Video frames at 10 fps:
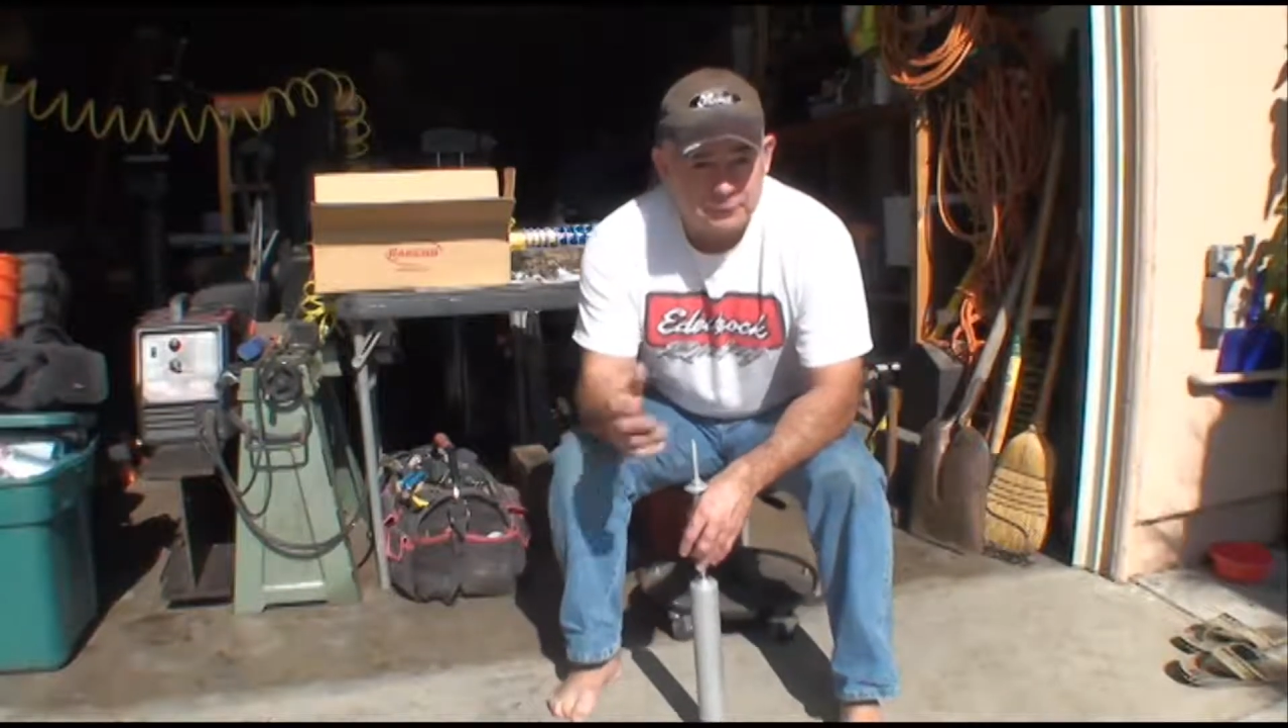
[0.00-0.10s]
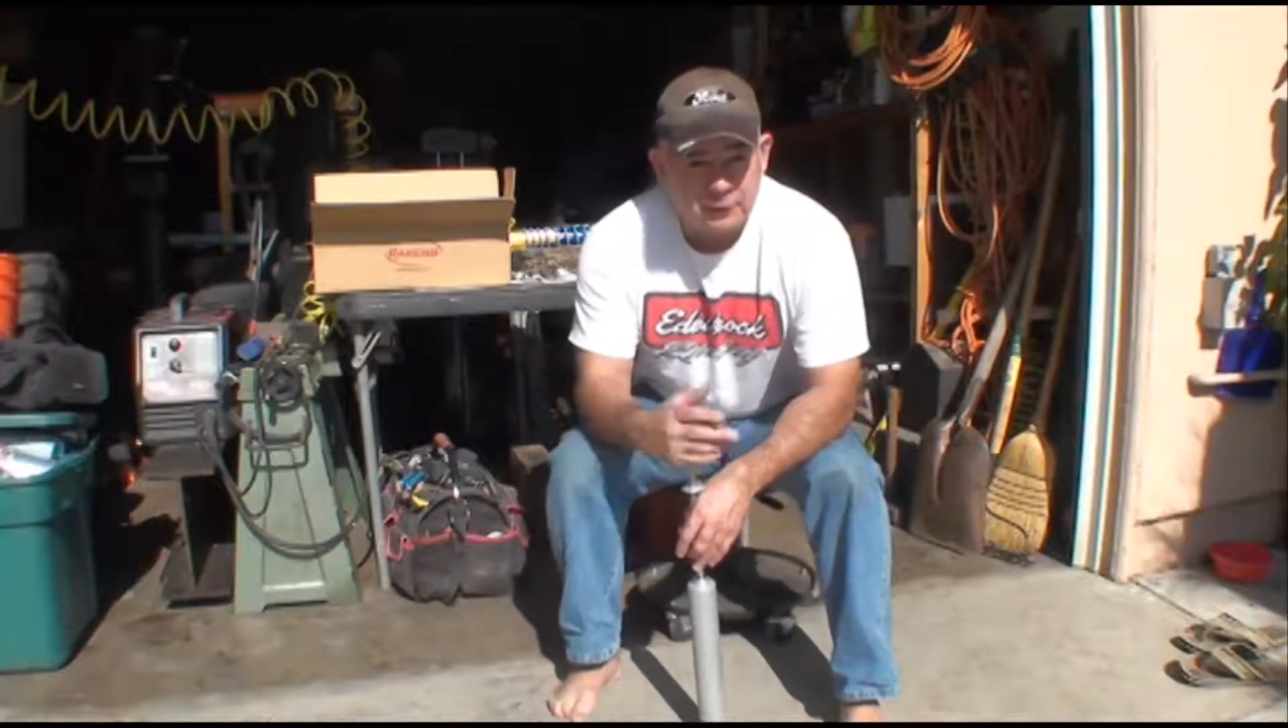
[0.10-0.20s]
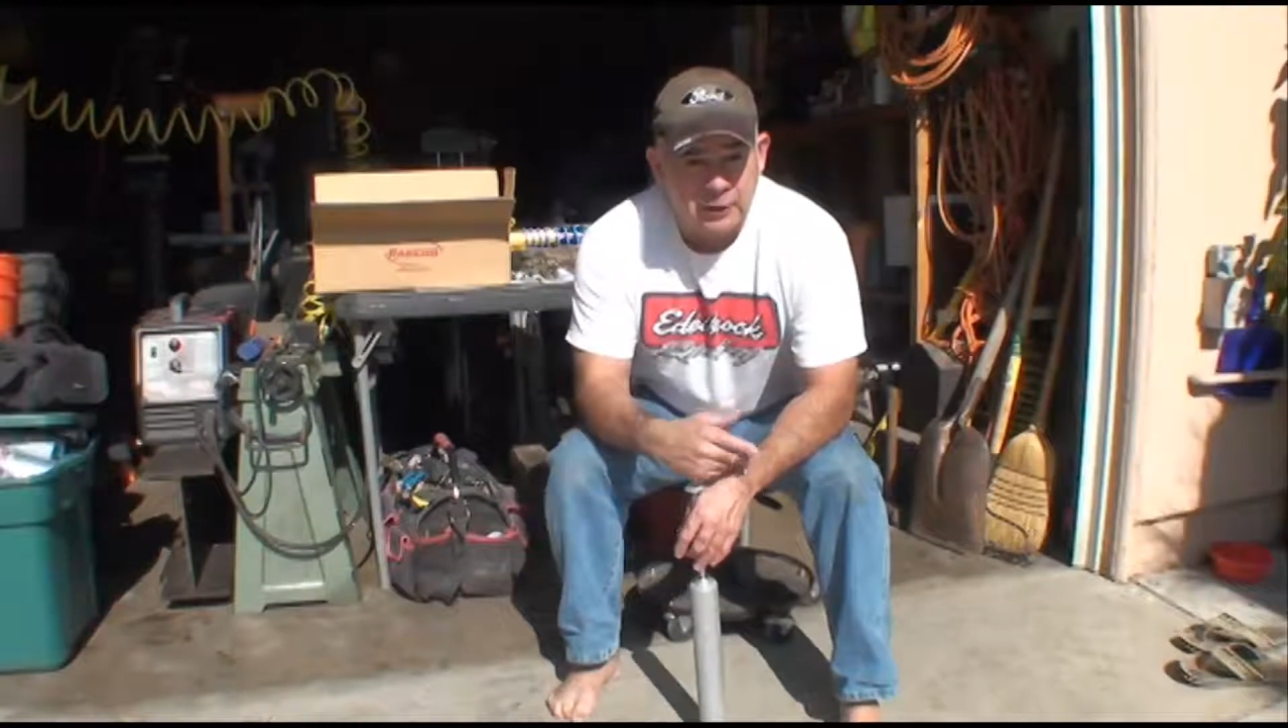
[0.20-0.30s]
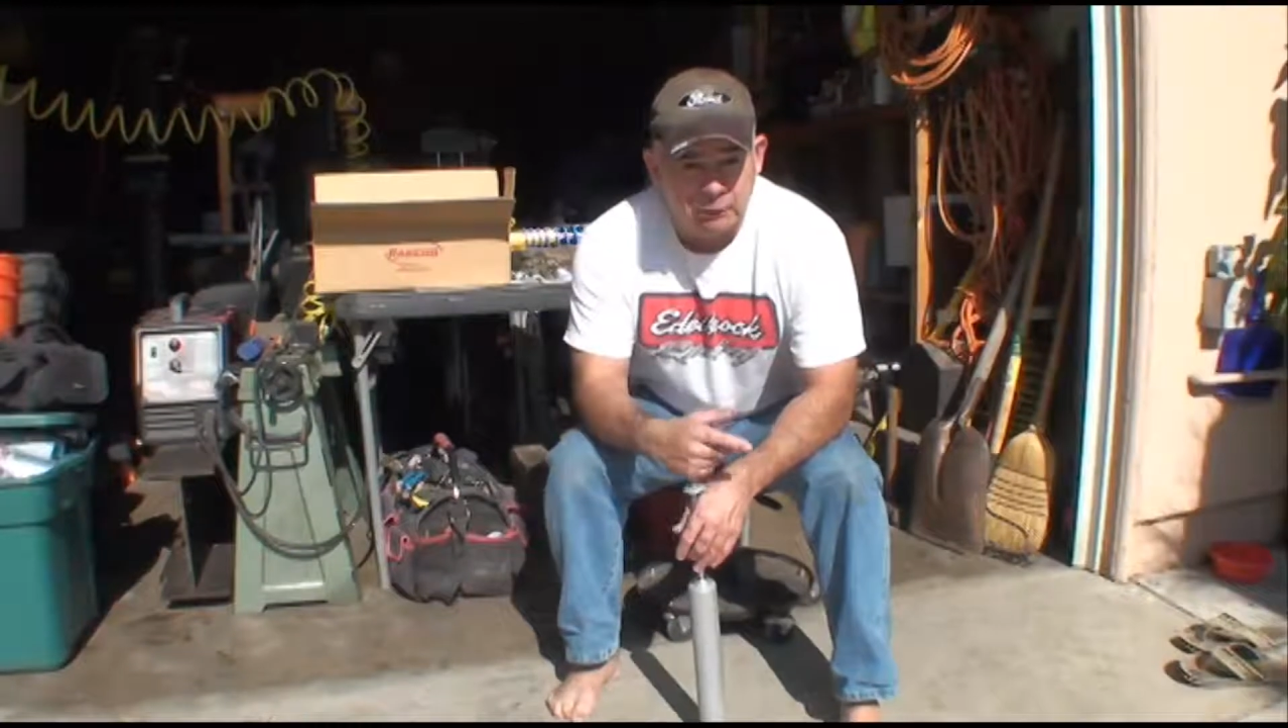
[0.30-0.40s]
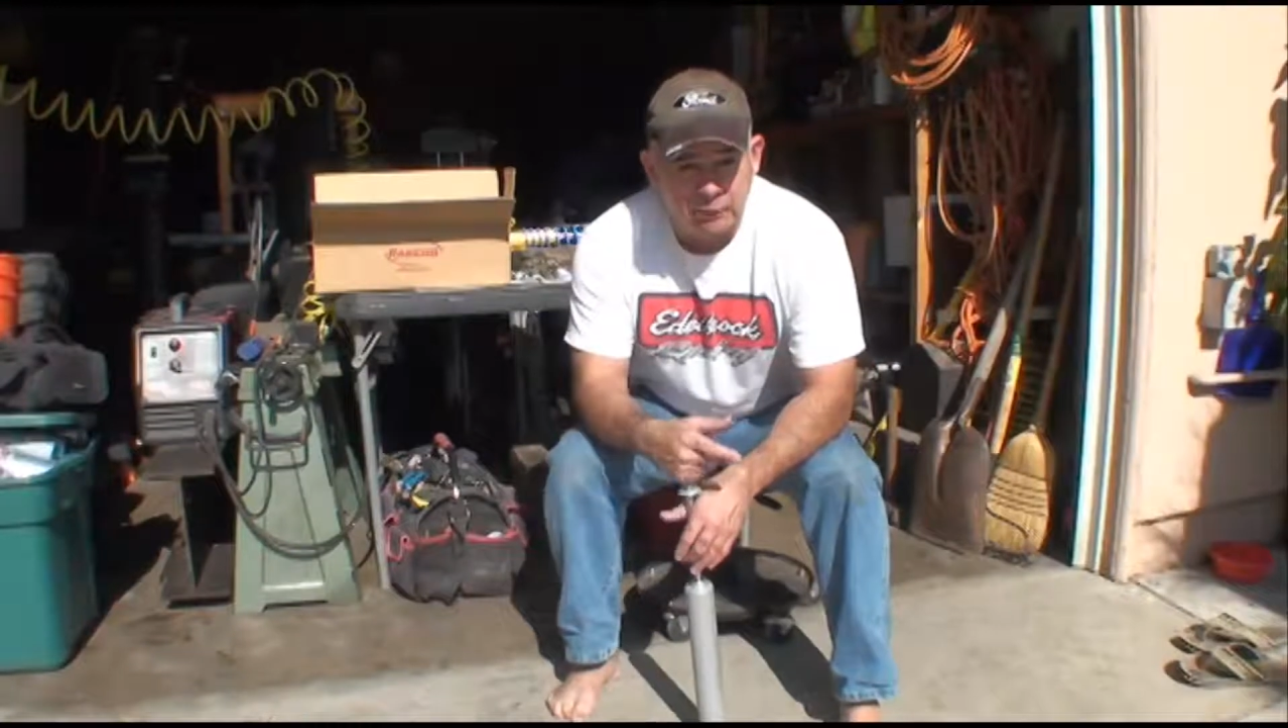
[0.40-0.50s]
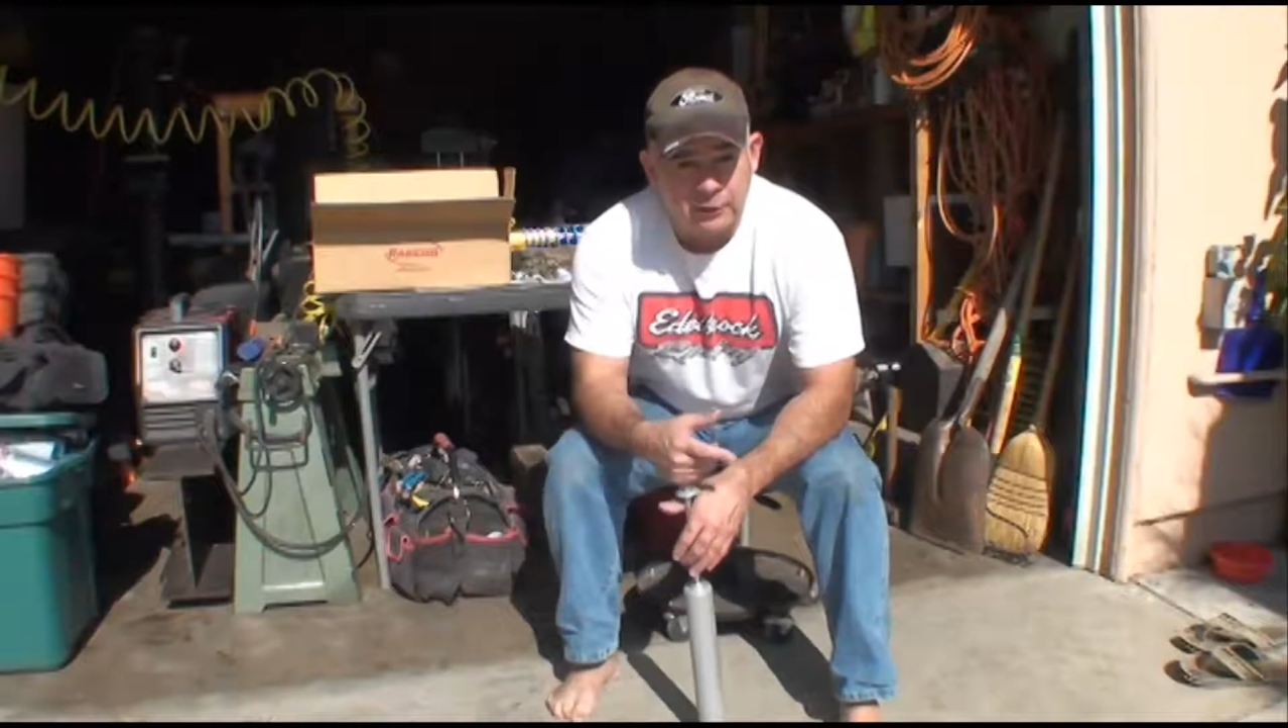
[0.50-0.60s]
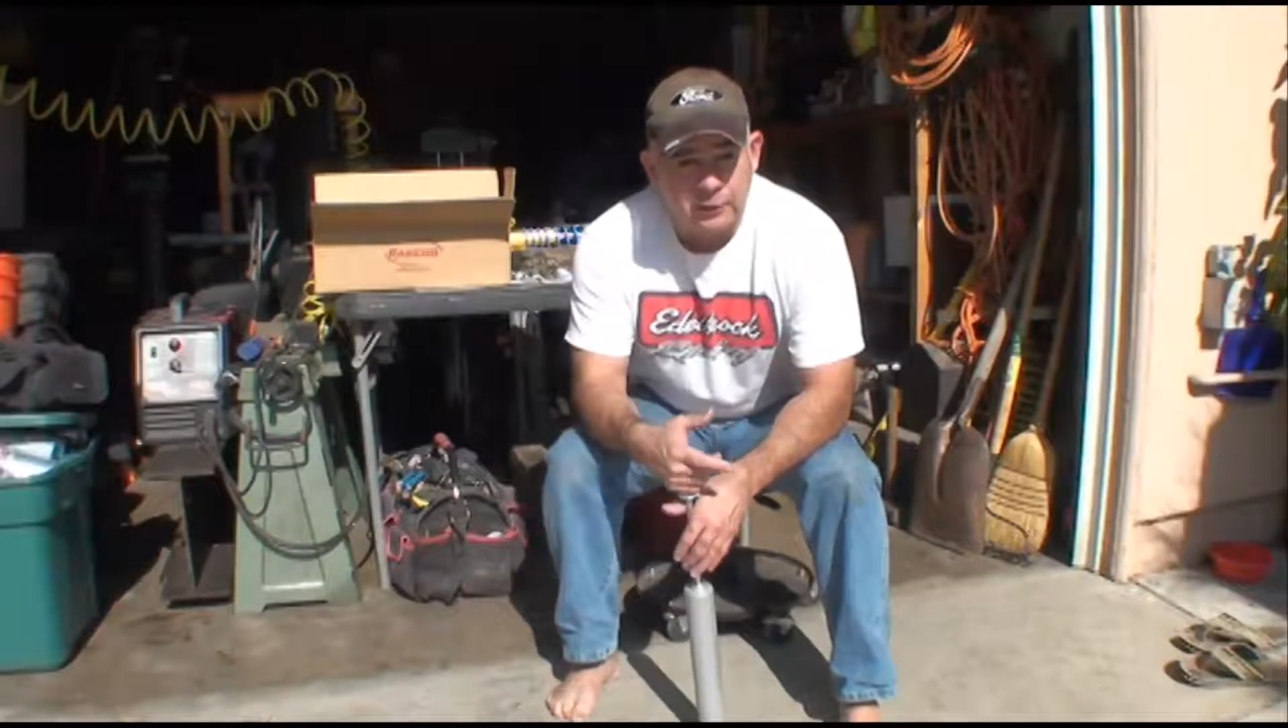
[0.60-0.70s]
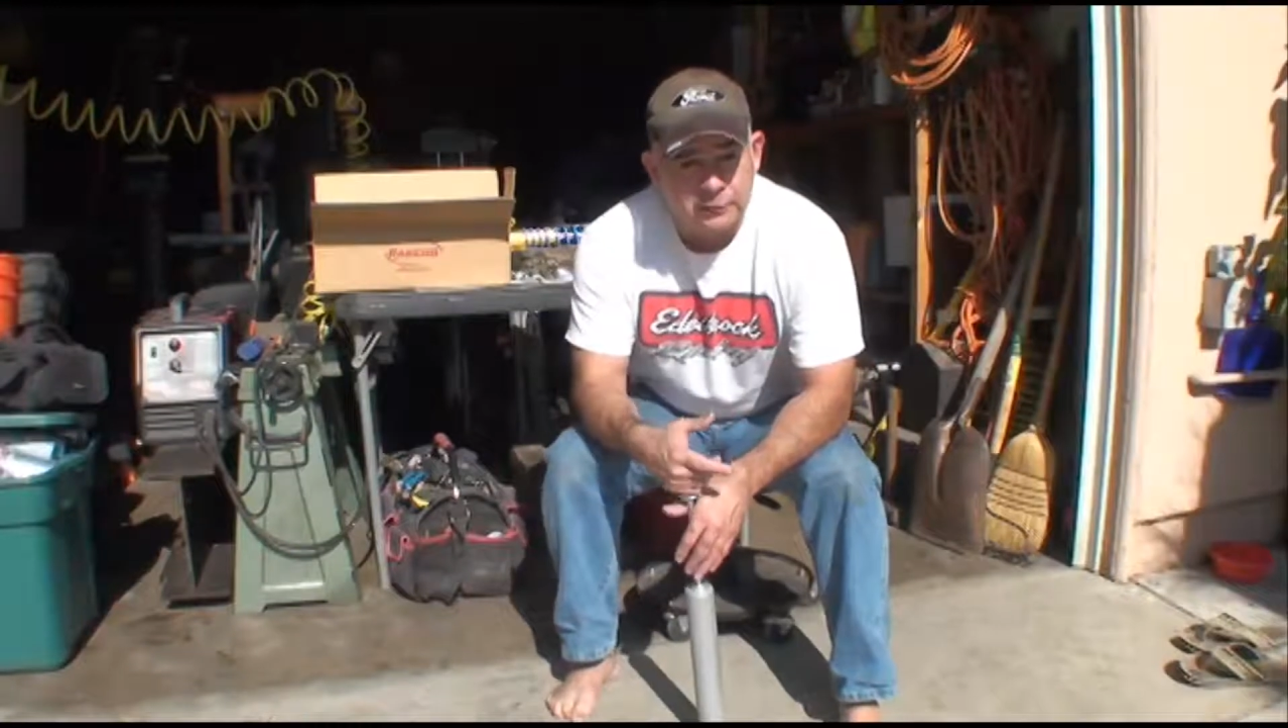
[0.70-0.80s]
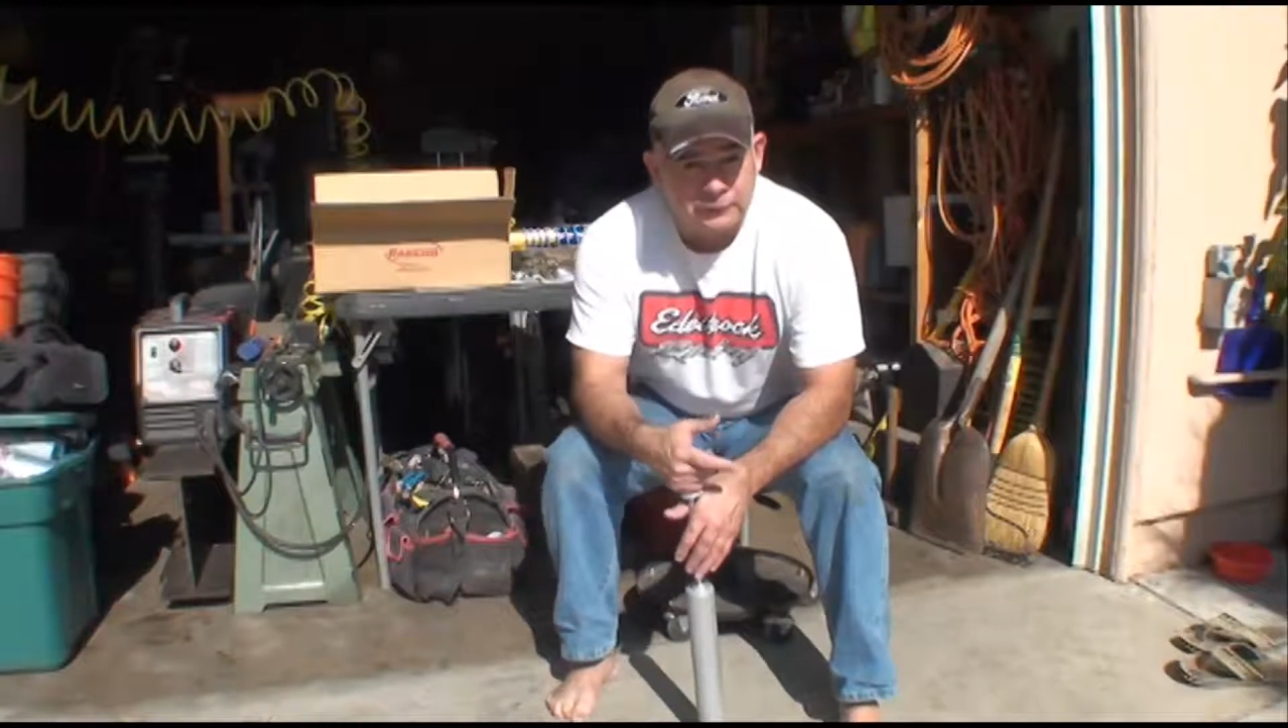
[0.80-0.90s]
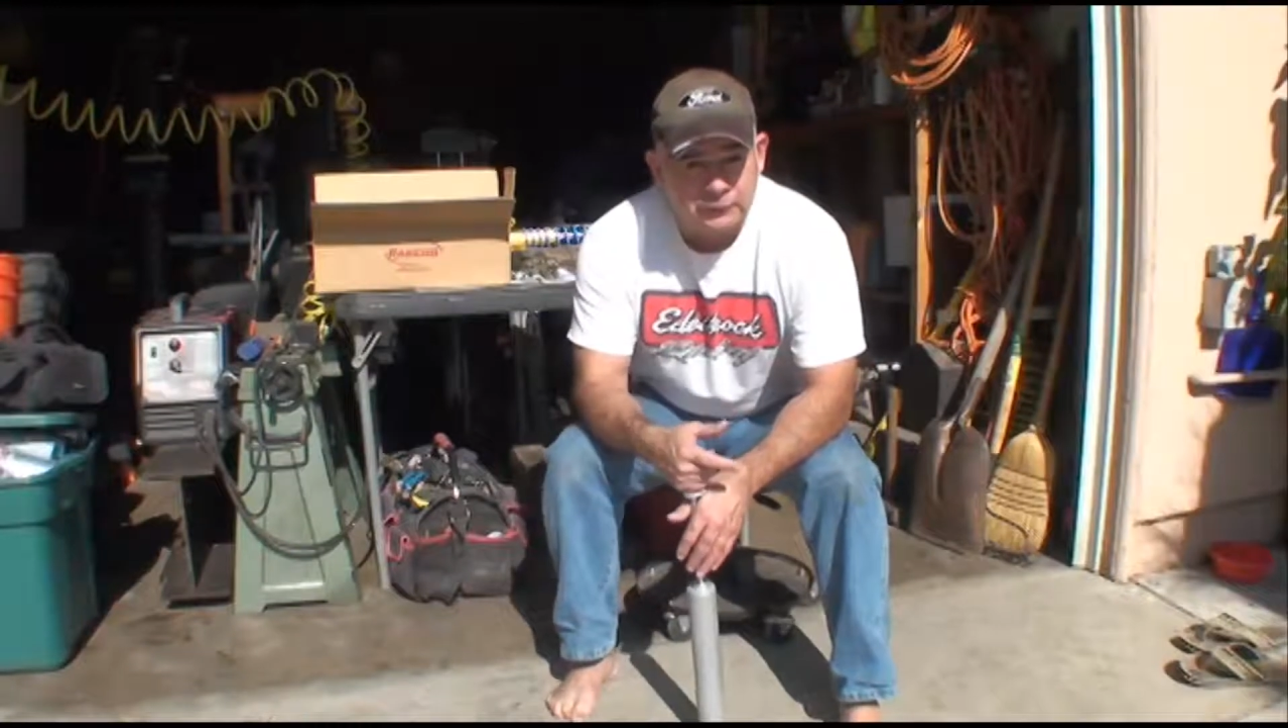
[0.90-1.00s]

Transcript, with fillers: we're like, what are those